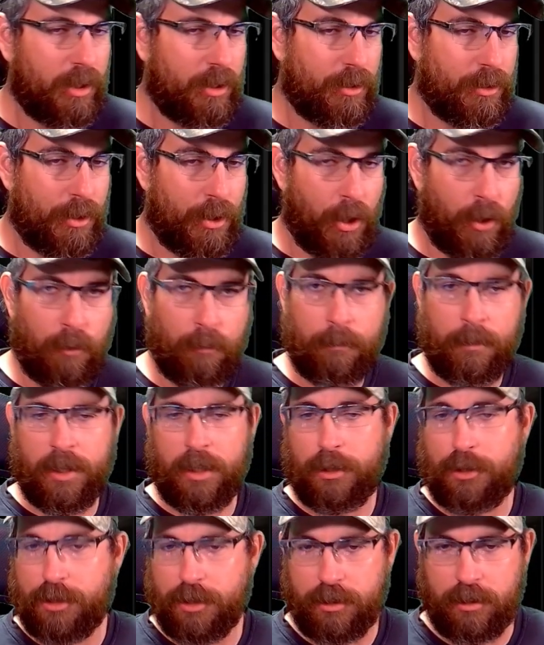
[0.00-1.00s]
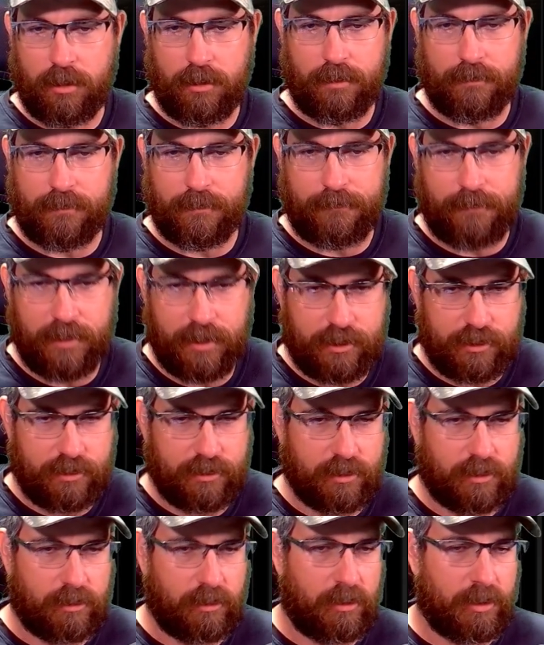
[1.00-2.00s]
No mention of the fix
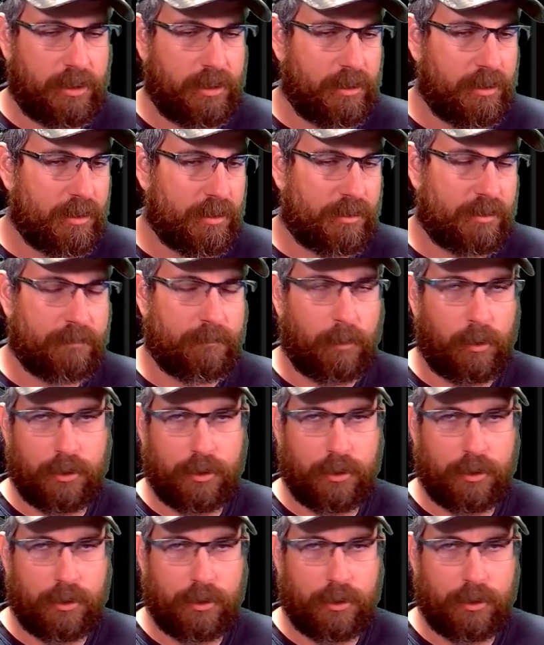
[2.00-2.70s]
of the clunkiness of